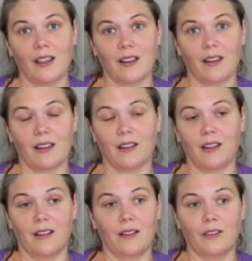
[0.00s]

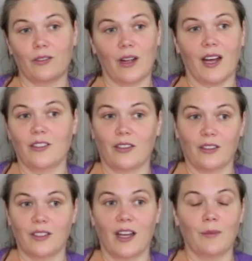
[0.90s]
the trash all
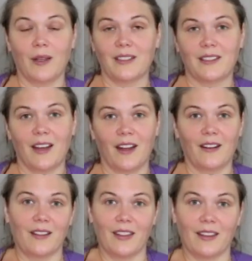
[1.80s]
the time. It's
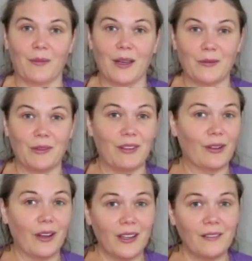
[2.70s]
not a thing that makes me feel
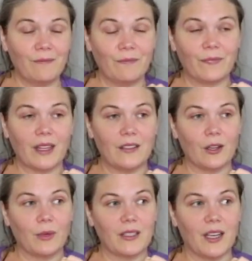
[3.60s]
good. So
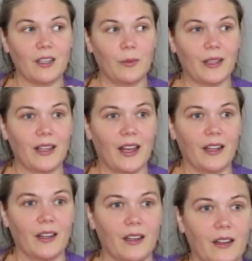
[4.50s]
I'm excited about
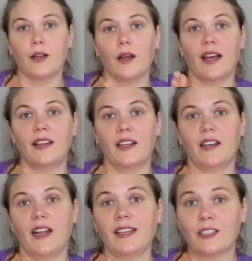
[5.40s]
that. And
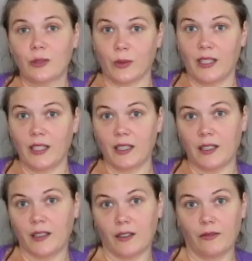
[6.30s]
then next week,
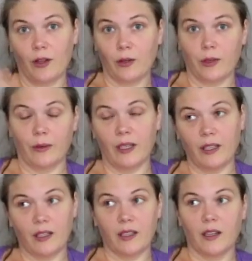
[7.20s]
the following
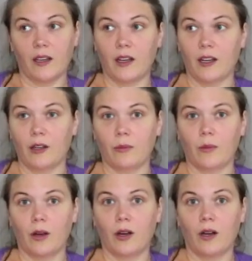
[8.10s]
week,
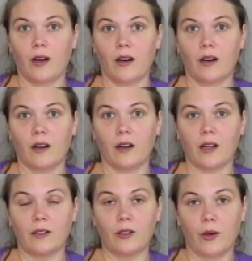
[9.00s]
our
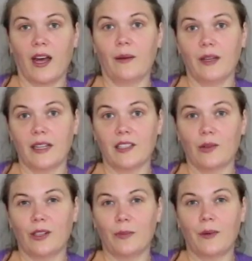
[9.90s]
new habit is
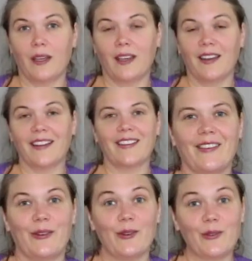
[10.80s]
going to be
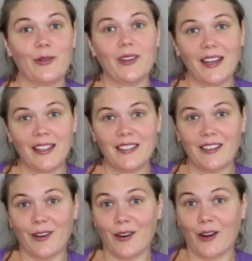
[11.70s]
neutralizing
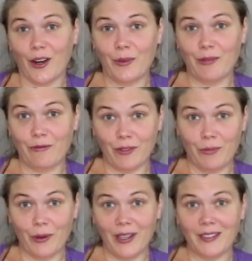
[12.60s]
our carbon
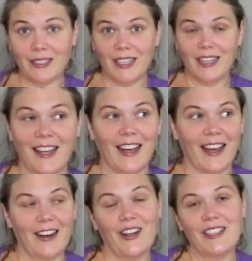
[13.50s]
footprint.
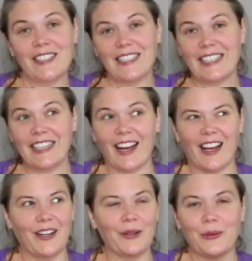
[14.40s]
And honestly,
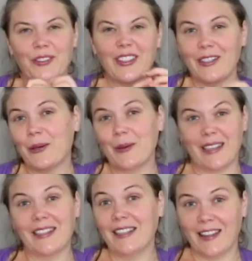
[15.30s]
I don't really know
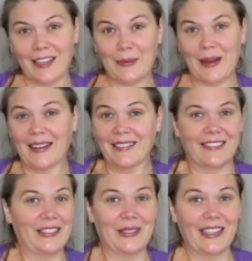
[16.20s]
anything about
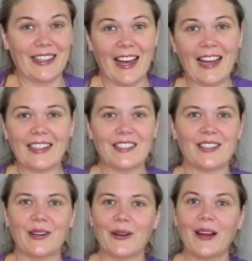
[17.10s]
doing that.
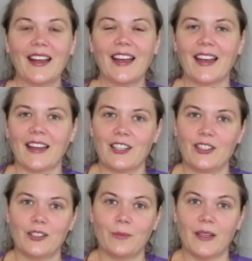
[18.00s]
So it
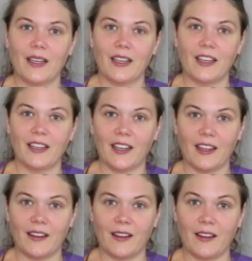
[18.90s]
should be
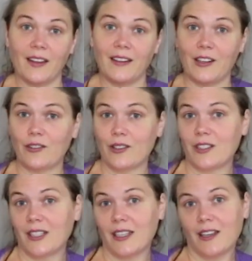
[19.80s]
an
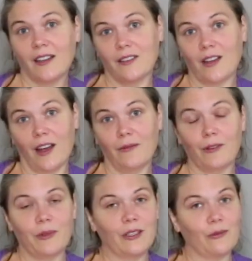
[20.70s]
interesting time
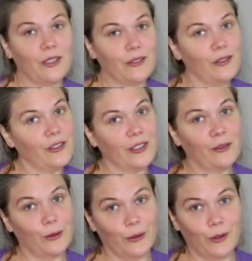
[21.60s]
for me to research
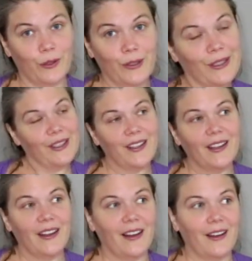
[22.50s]
and learn.
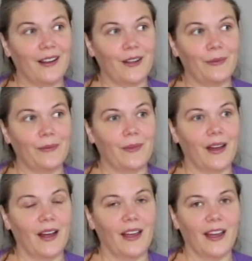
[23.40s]

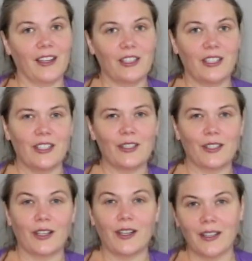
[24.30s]
I actually just
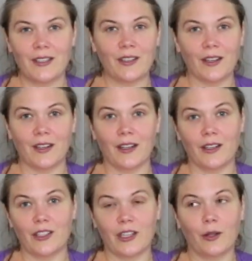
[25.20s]
saw this on a
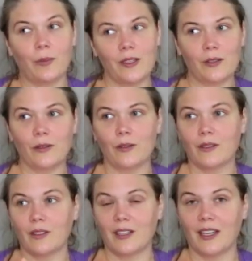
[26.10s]
Shell
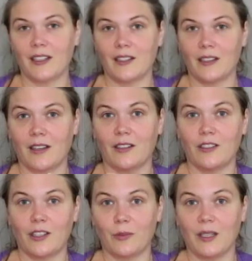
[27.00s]
Bizzle, that
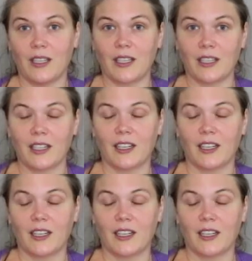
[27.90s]
Shelby.